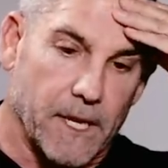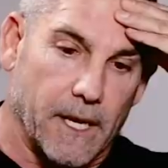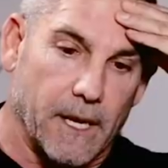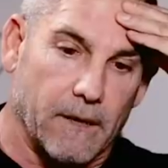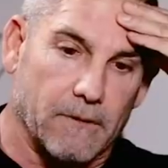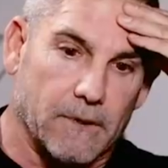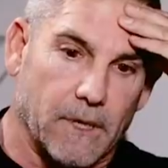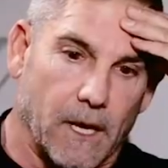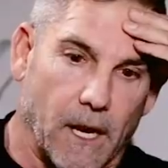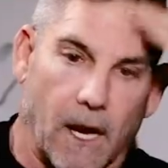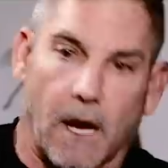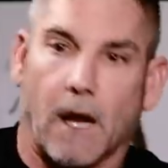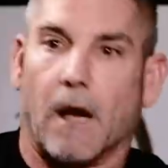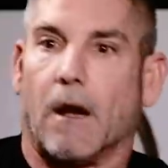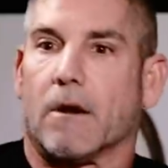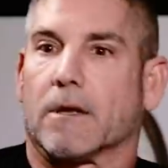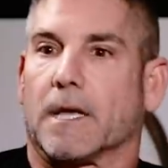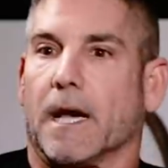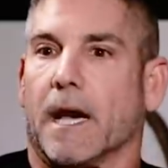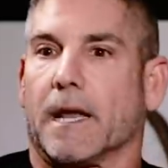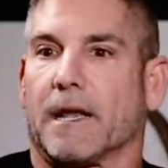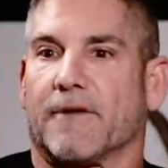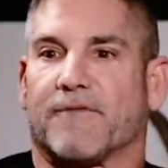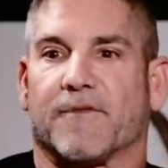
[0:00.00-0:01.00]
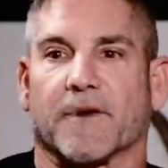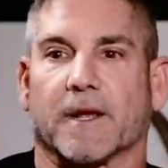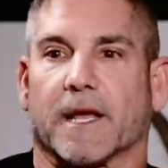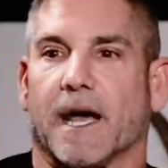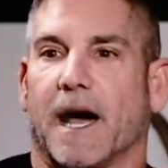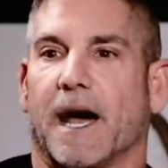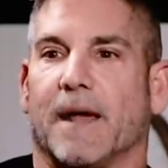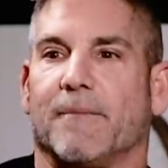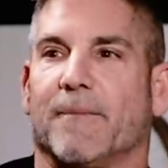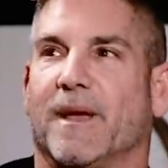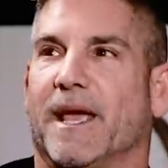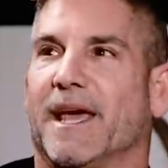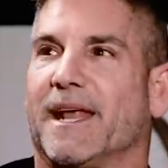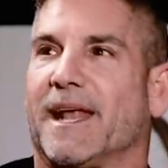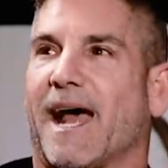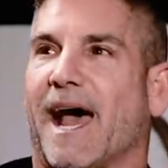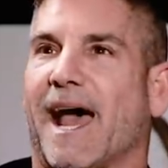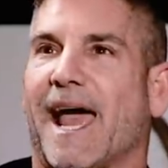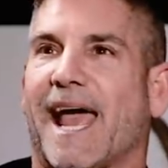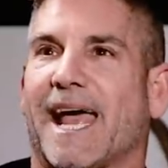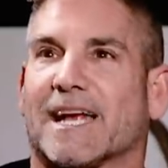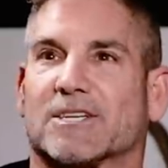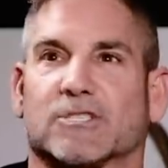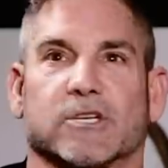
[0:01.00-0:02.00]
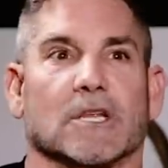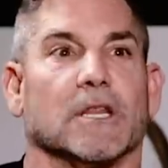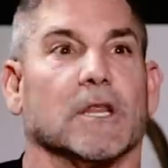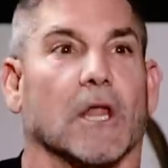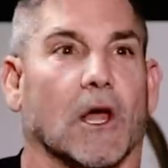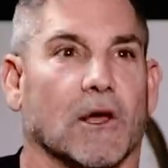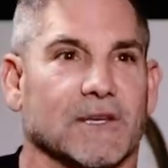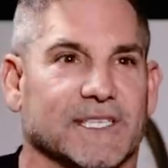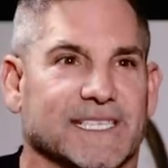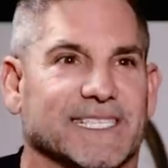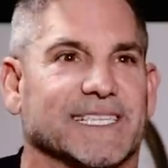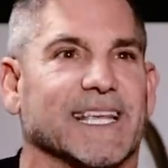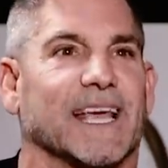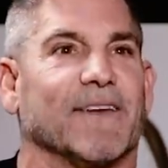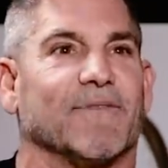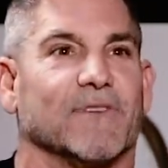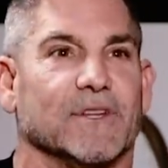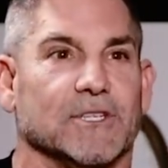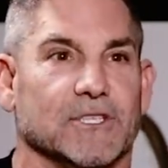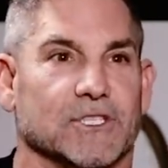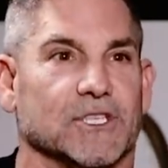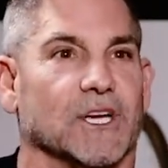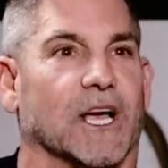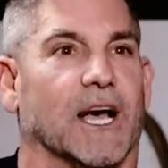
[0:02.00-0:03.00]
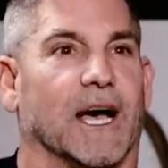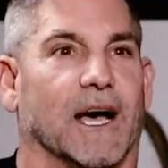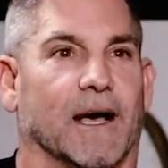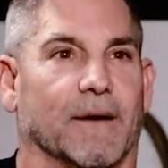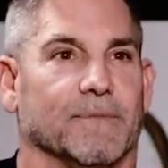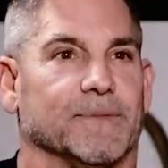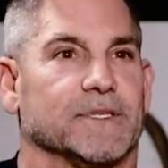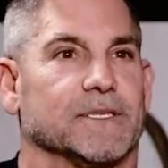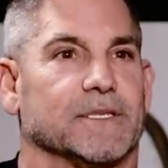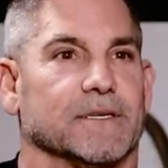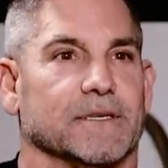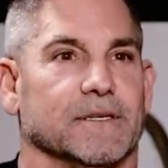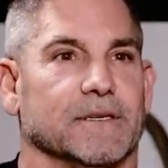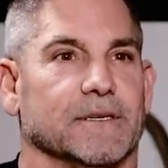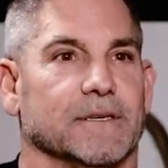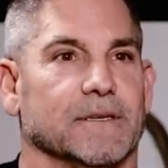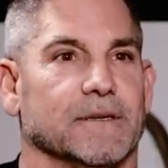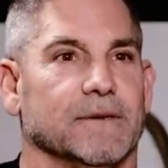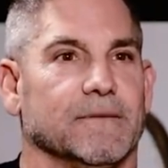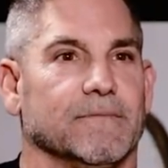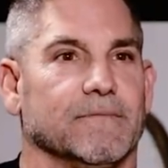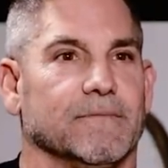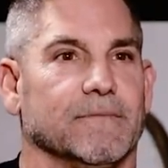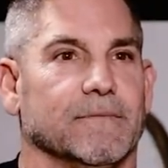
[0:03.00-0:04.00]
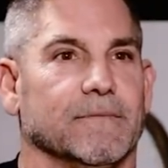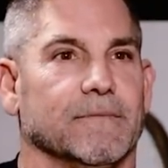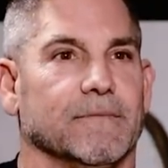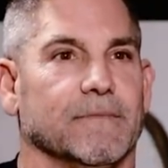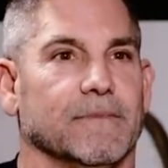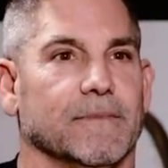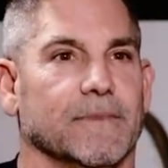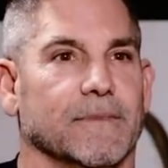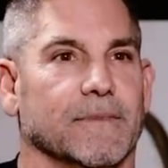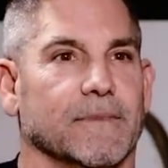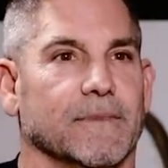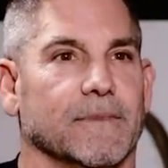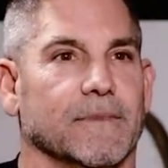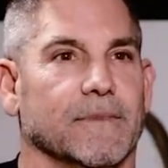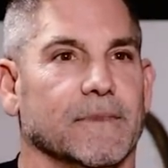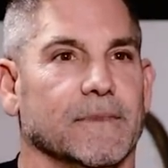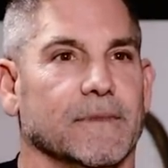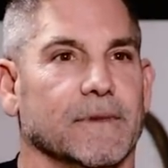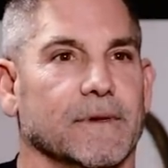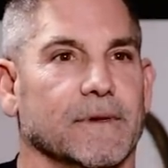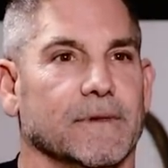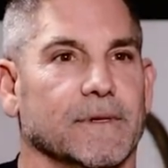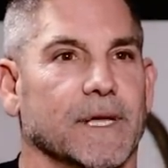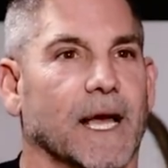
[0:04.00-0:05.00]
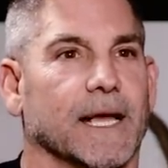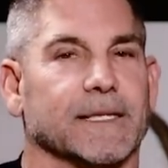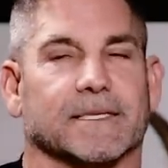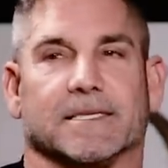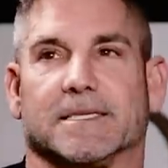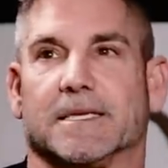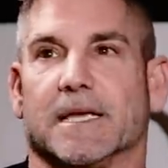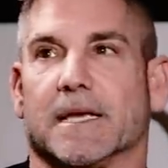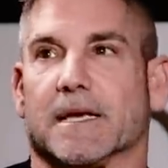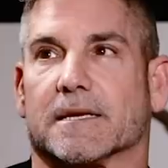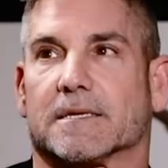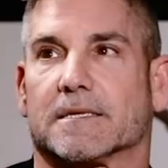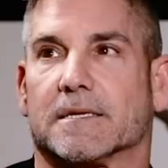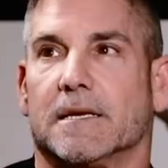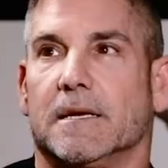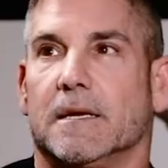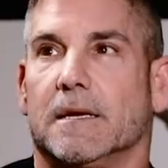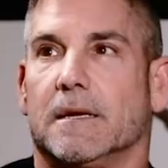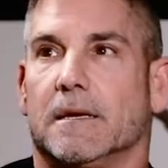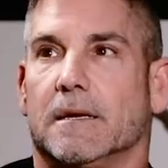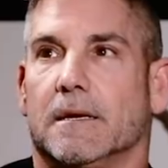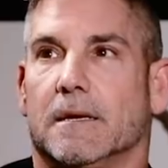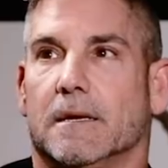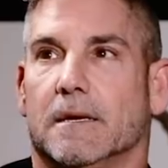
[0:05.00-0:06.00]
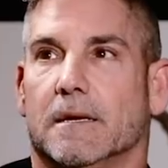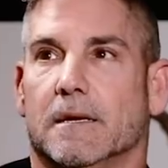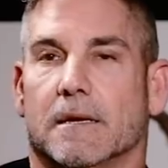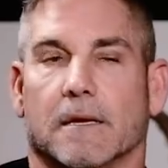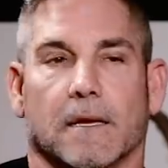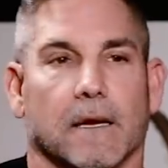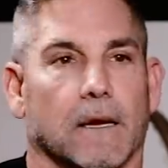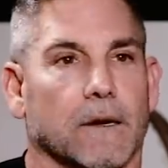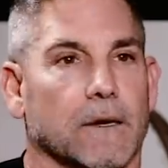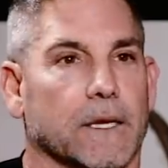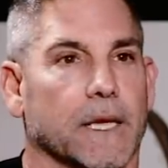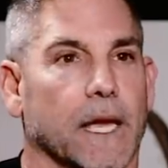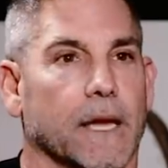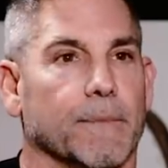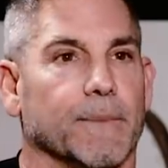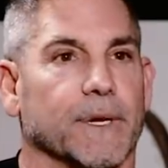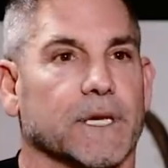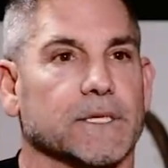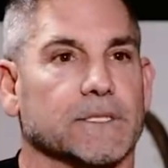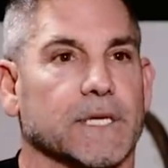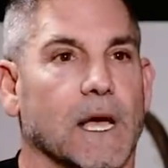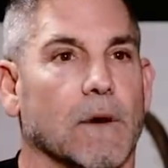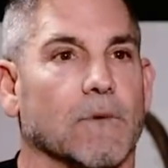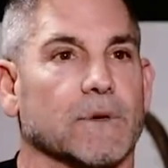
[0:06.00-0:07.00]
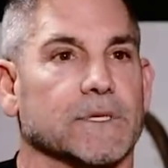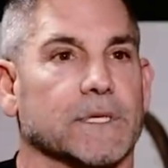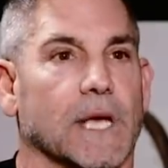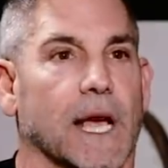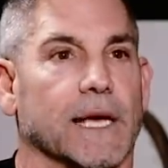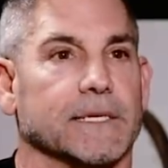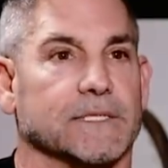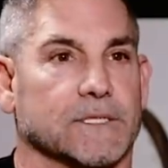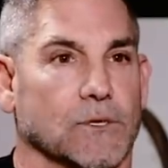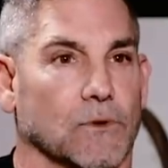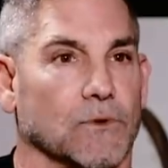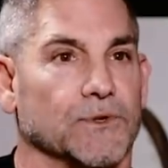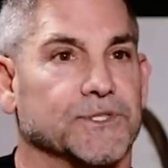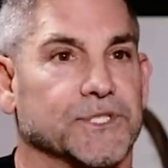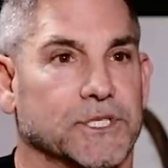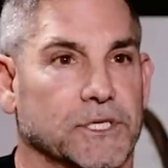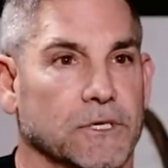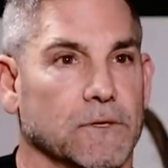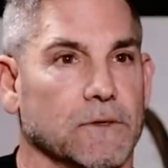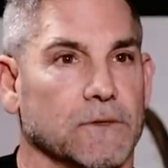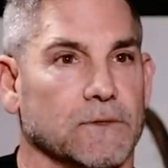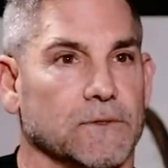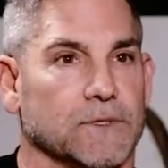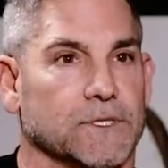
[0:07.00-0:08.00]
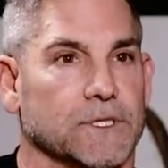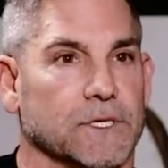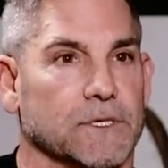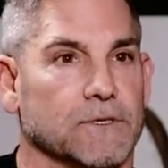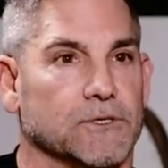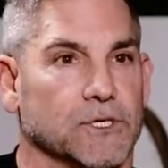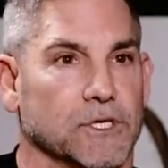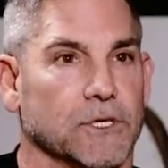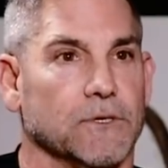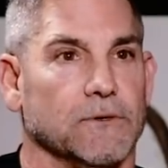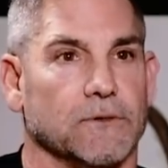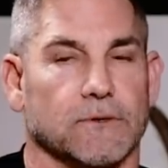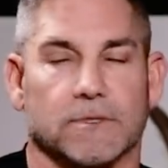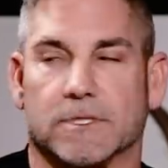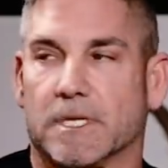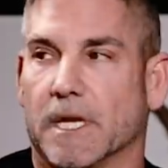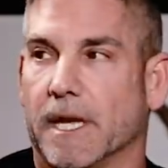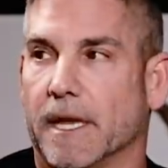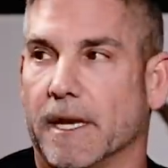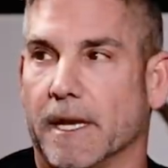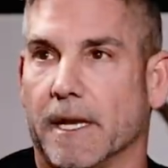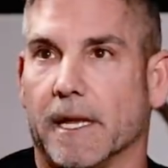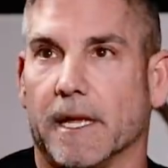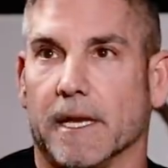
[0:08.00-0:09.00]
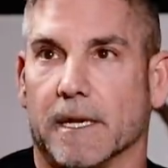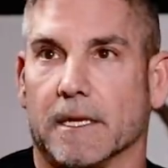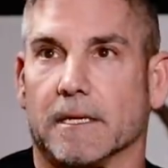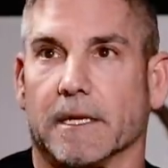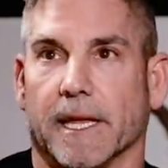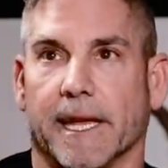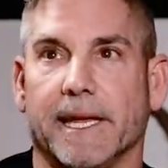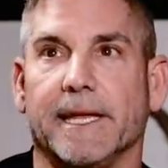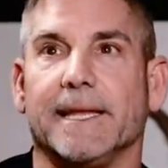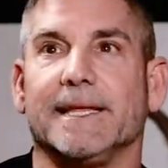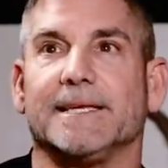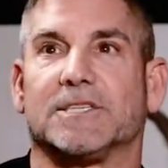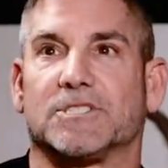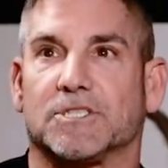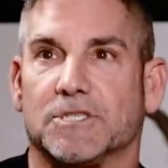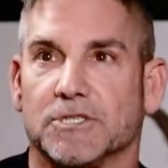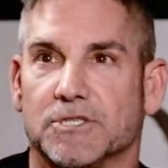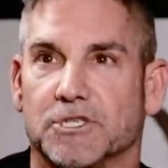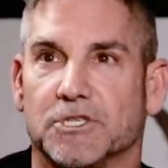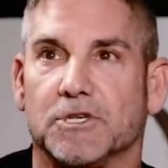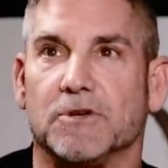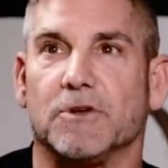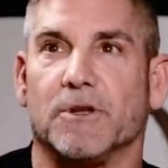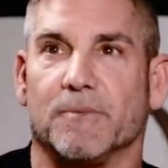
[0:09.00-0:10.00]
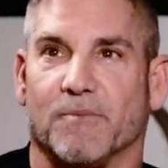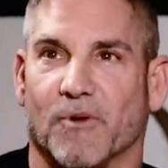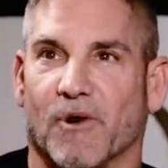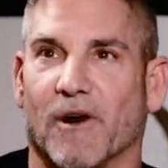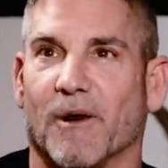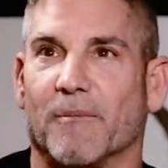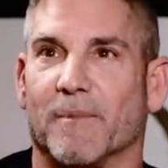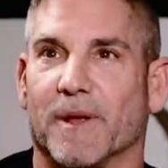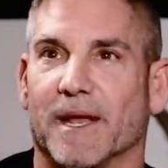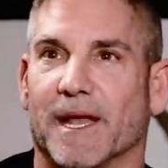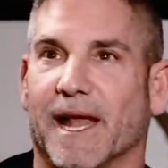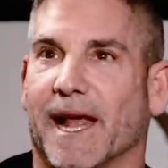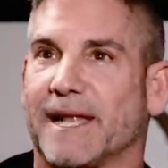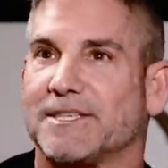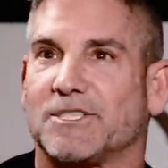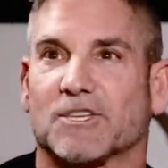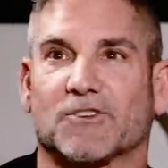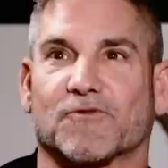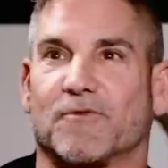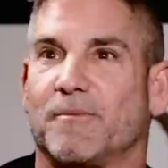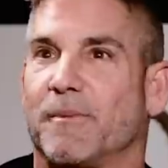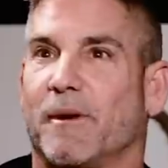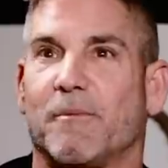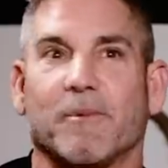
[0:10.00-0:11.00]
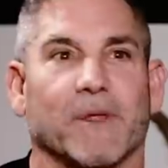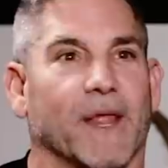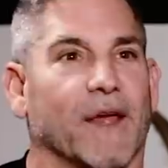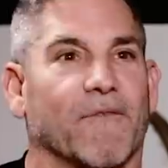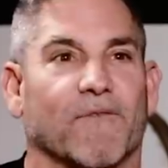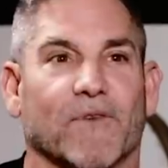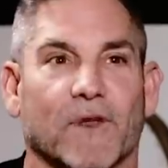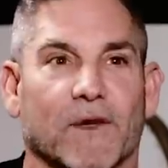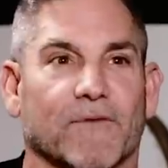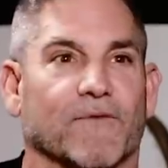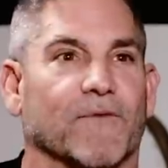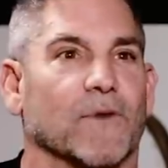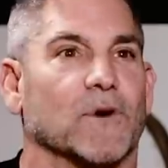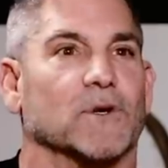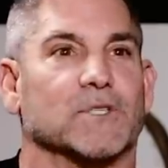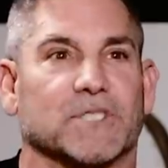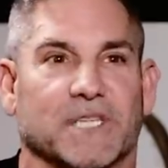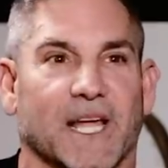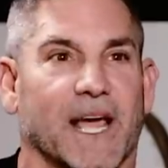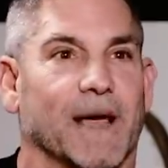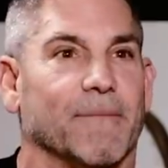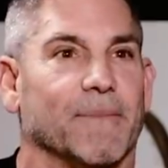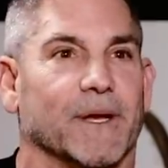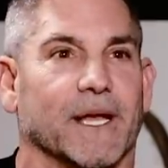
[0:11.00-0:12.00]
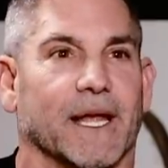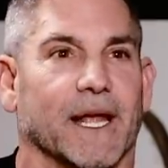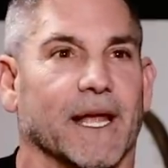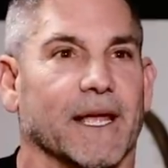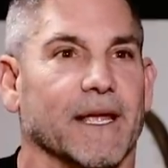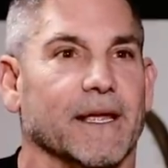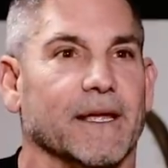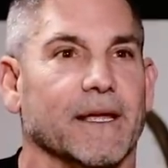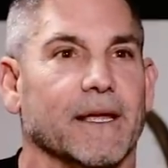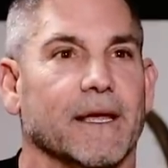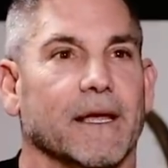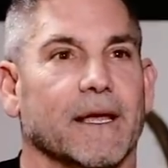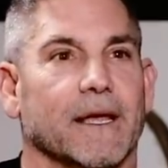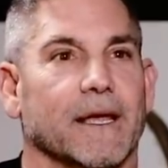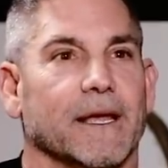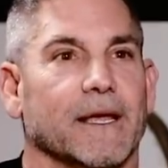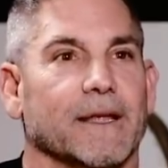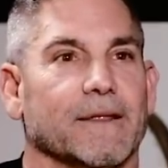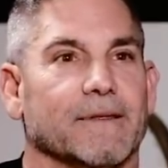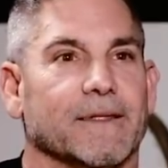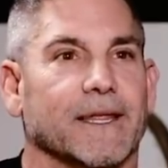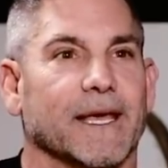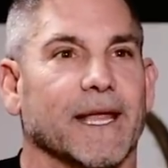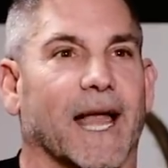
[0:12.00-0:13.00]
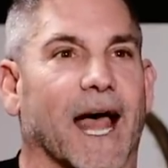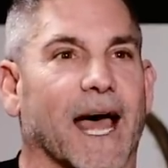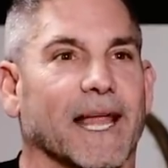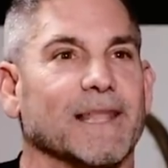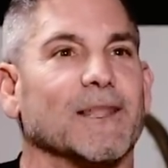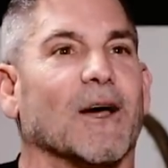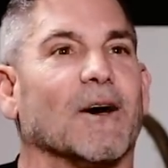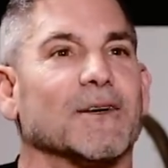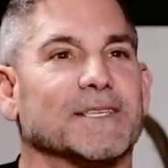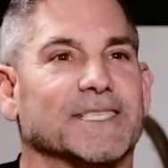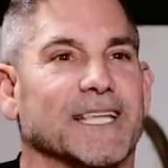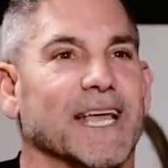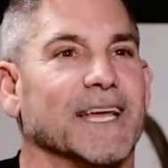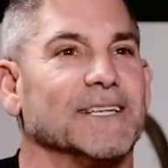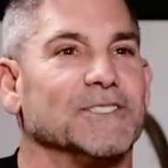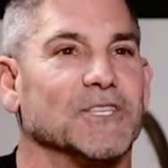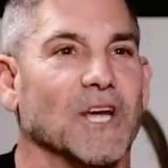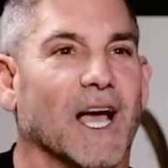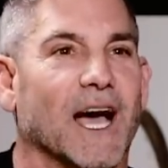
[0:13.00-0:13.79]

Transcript: and I, oh, God, I forgot, man. I actually lost seven jobs, mm-hmm. not six. Okay, because I was I sold shoes, shoes, and in a ladies' shoe department. I just remember that for the first time today, that I lost that